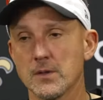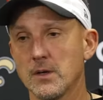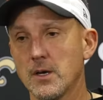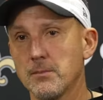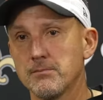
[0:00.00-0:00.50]

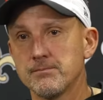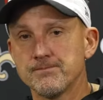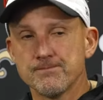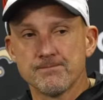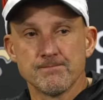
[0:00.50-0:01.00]
Um,
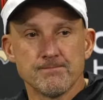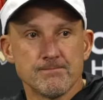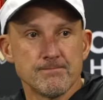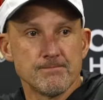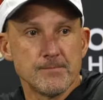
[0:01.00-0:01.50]

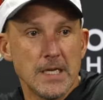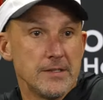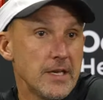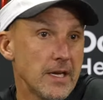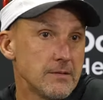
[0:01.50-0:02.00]

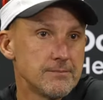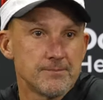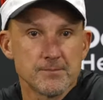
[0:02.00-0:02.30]
and yet,